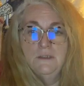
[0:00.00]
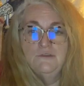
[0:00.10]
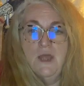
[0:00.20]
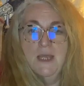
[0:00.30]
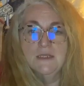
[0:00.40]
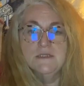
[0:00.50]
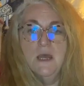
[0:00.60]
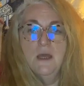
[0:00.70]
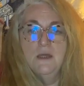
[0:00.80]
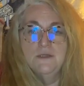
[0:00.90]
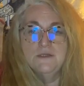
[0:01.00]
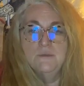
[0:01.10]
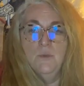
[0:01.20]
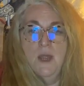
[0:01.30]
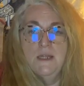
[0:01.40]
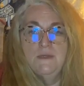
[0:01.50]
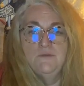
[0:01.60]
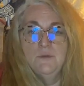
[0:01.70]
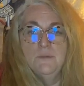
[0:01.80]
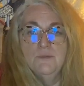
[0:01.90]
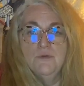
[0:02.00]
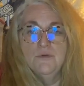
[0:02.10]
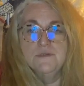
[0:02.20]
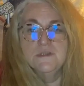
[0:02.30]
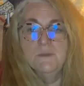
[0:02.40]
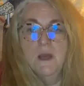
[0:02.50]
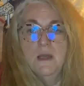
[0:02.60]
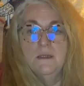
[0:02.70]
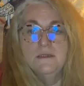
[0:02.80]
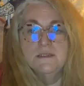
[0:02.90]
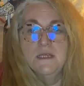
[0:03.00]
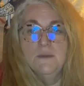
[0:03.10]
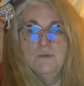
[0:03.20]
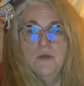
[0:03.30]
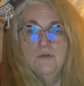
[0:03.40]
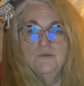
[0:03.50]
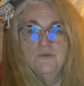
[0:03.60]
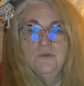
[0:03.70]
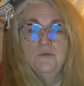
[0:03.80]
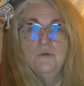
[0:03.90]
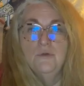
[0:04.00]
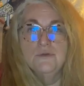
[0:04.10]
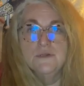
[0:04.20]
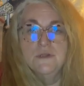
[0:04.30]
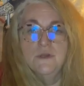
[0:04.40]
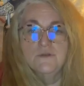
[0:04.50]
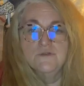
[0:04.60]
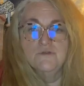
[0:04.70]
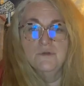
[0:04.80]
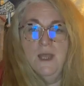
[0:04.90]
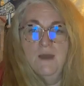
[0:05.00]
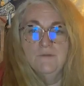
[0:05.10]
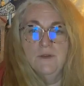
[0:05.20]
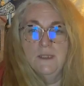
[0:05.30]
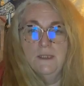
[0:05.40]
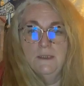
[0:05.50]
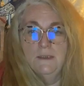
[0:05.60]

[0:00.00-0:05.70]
Jack turned and waved with a broad smile as he approached the door to the Nostril Cafe.